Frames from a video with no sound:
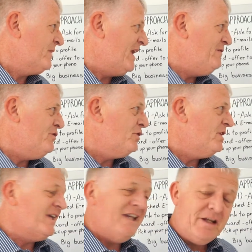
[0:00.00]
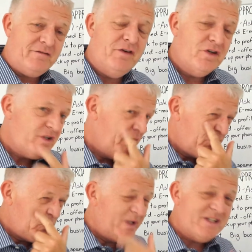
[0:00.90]
If you can connect first over
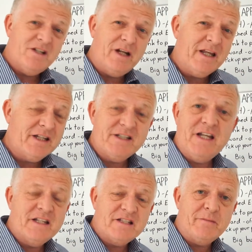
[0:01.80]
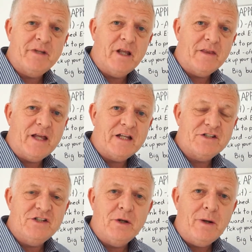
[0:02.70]
Twitter, LinkedIn, something like
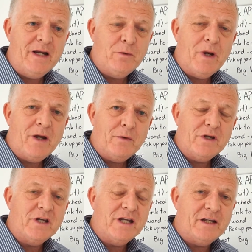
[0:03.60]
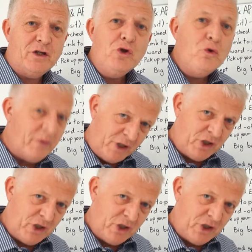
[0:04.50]
that, anywhere where you can get a human